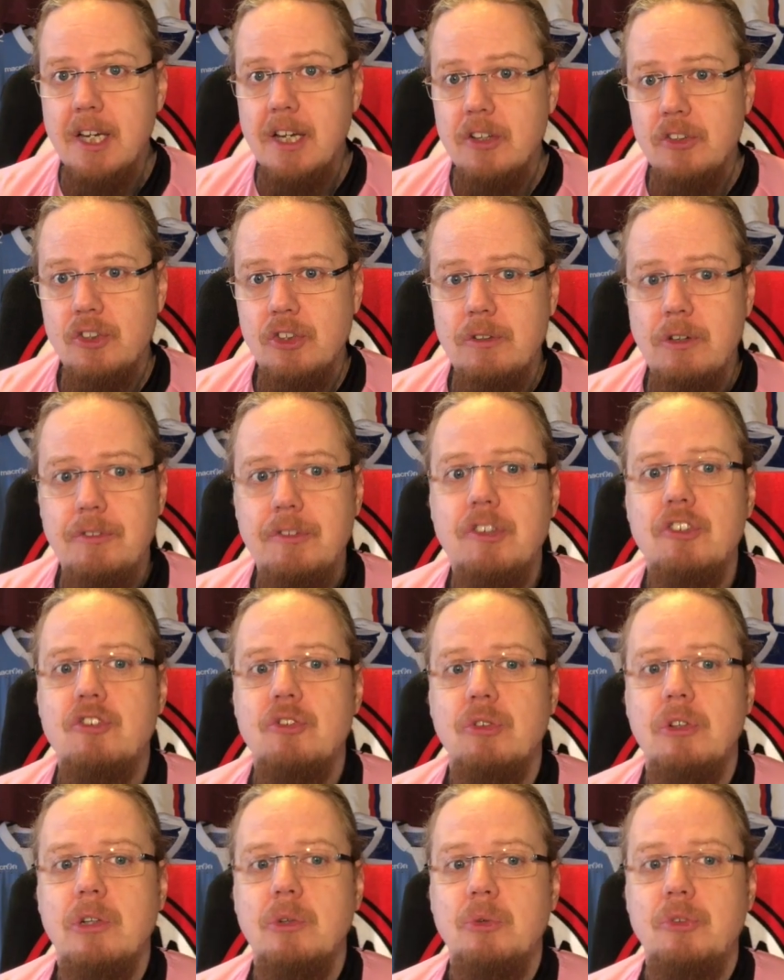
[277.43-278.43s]
So even if they
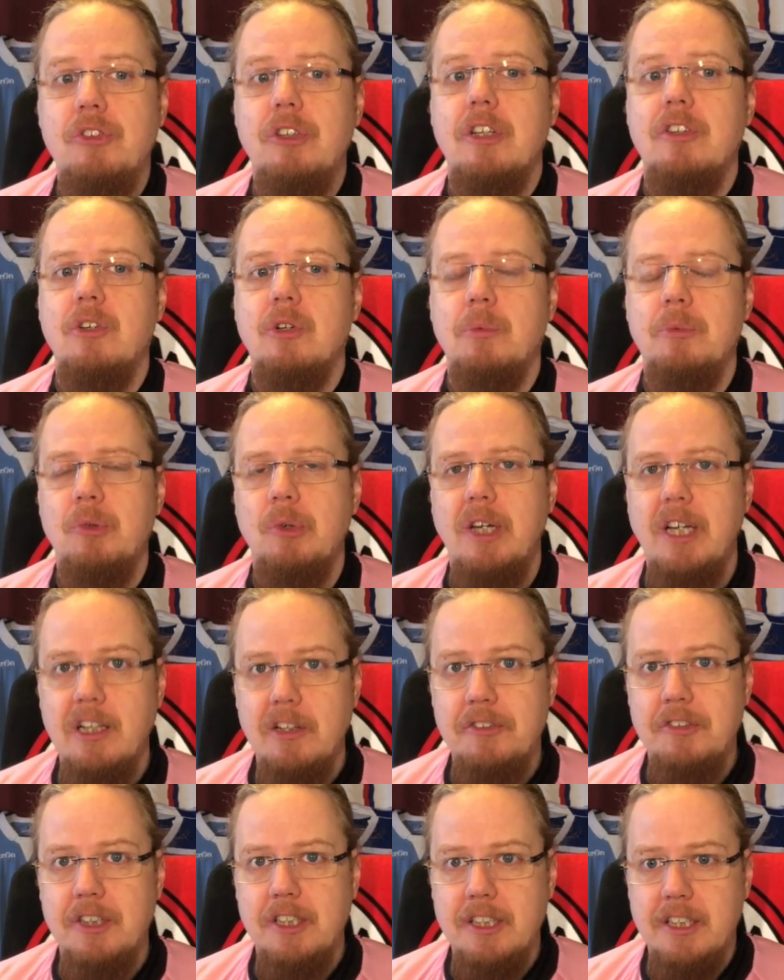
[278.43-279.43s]
should lose at home to
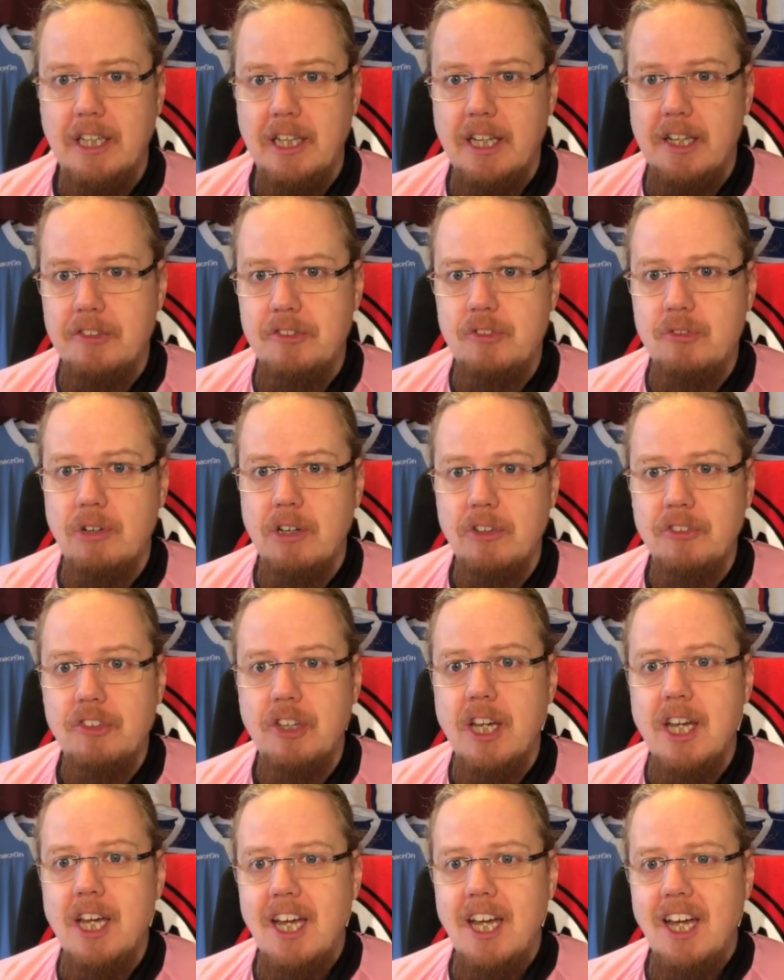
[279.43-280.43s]
Helsinki in the last round,
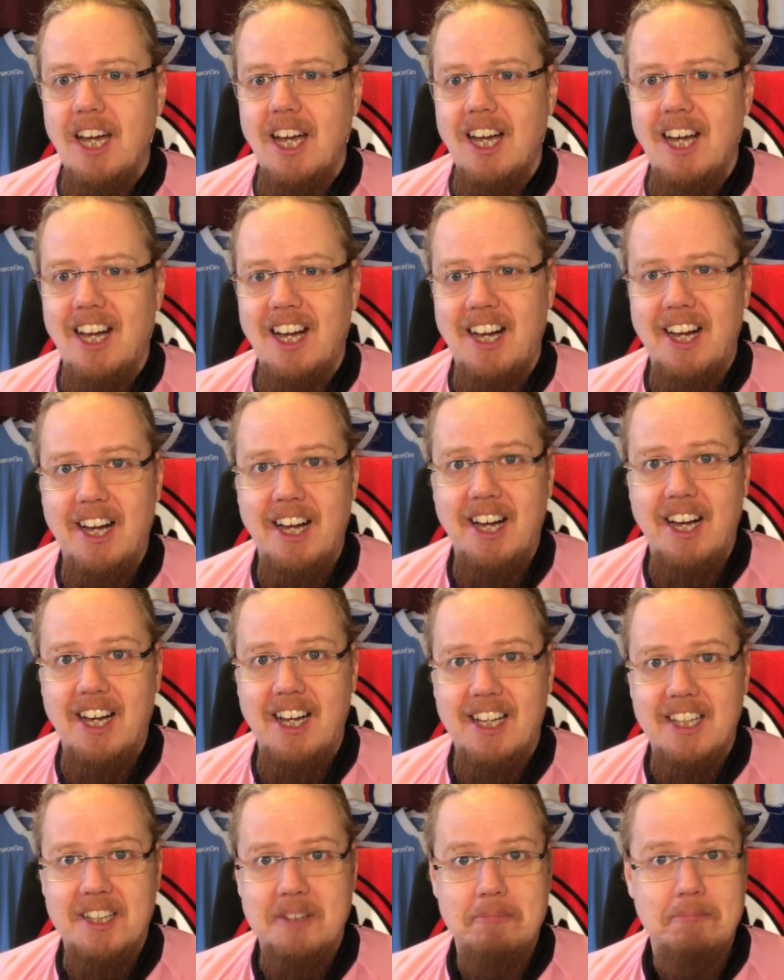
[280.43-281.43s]

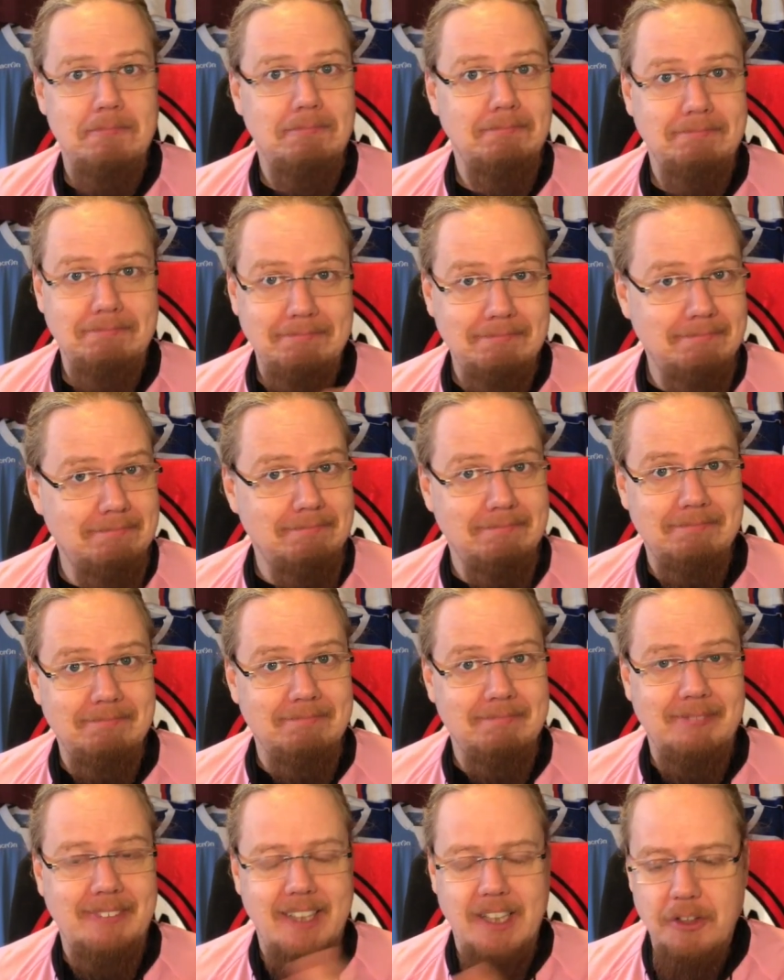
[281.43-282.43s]
uh,
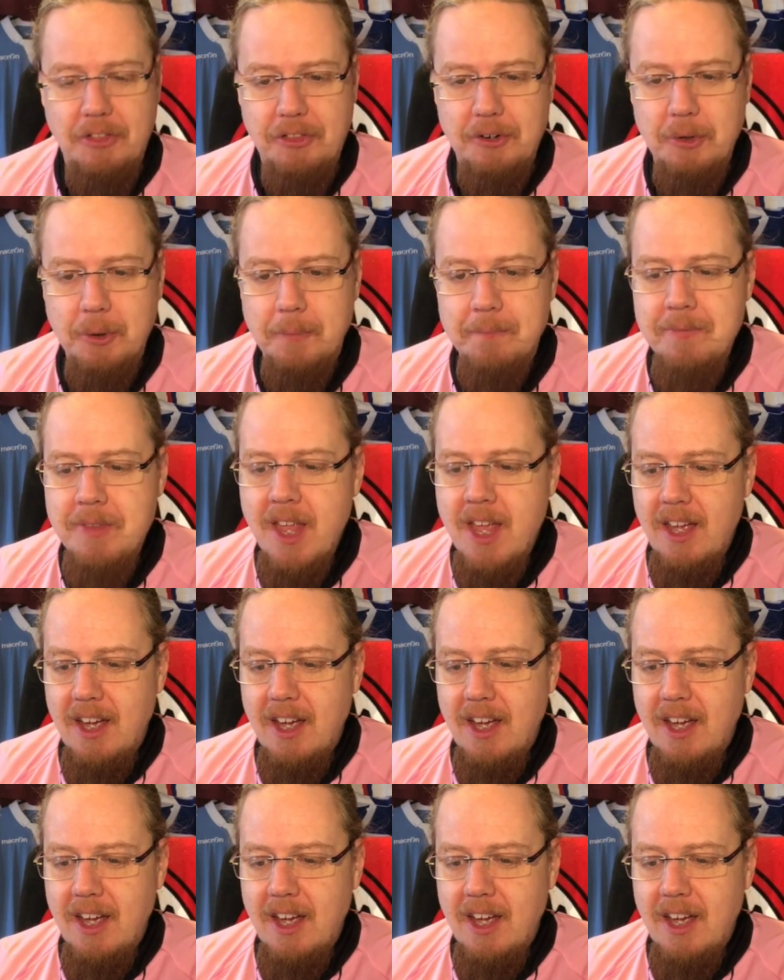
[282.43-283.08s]
they are through.